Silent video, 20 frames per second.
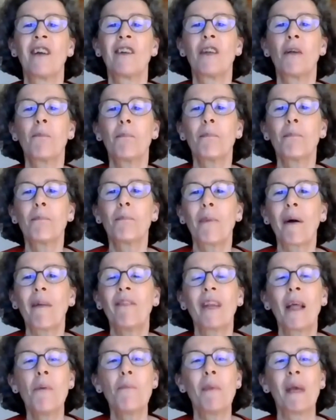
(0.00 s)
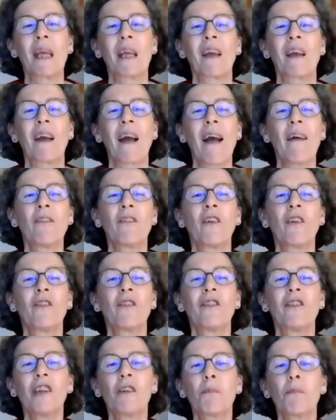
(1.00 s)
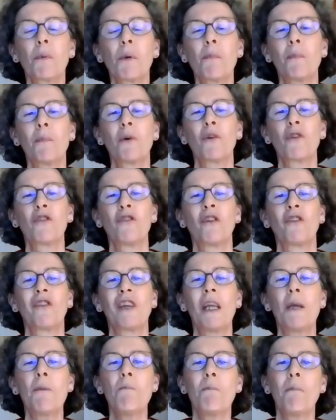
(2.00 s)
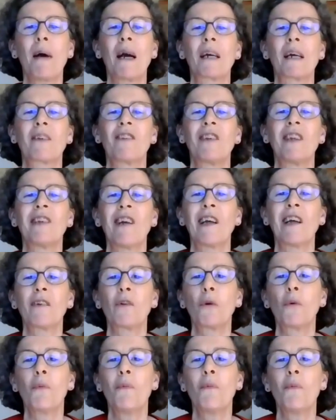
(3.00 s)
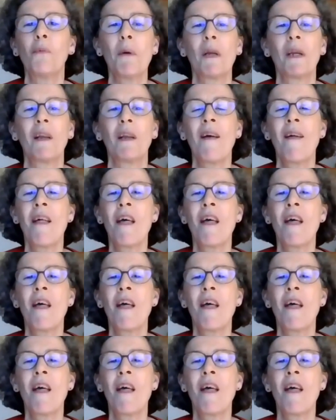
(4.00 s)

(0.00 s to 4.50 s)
the pandemic and the disproportionate impact it has on women